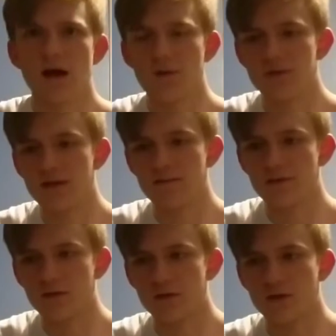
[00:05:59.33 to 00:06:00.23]
I would give
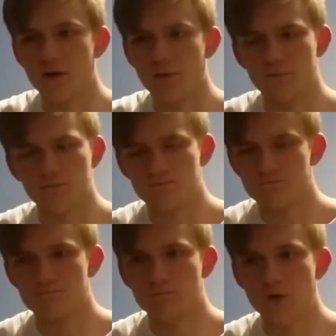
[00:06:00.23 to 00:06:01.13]
it,
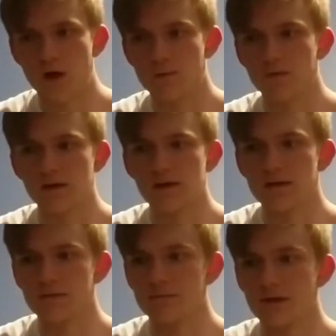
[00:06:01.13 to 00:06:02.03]

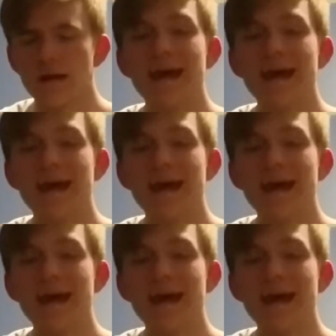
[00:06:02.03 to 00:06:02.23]
probably an